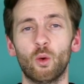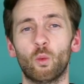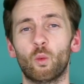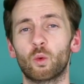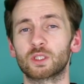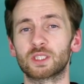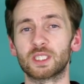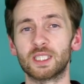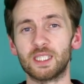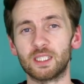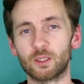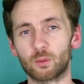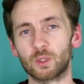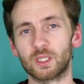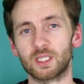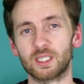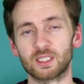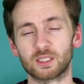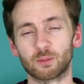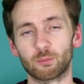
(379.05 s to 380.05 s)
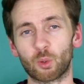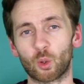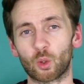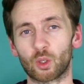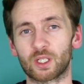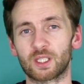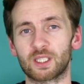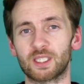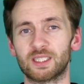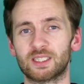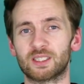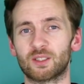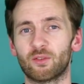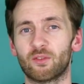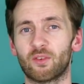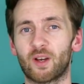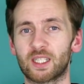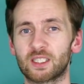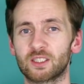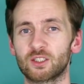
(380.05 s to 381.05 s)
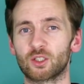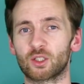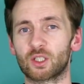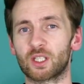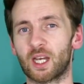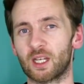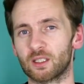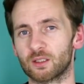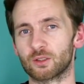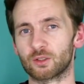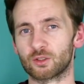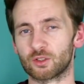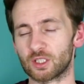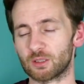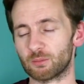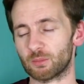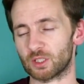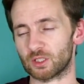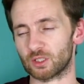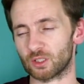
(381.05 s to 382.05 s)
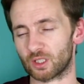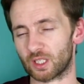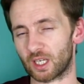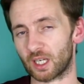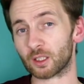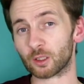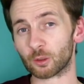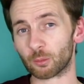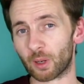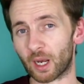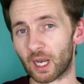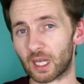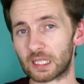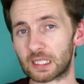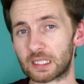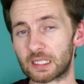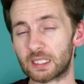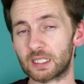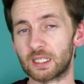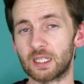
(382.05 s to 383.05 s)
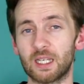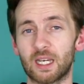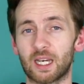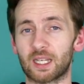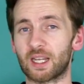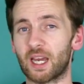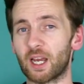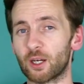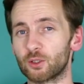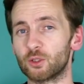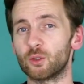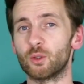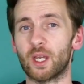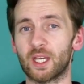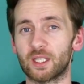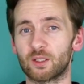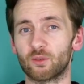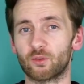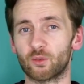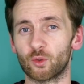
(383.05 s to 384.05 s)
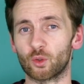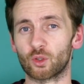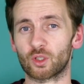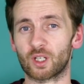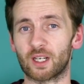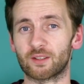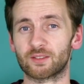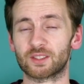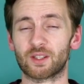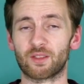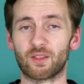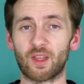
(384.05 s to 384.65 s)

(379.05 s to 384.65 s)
what's equally as important is to find your color treatment, your color palette, and how you edit photographs.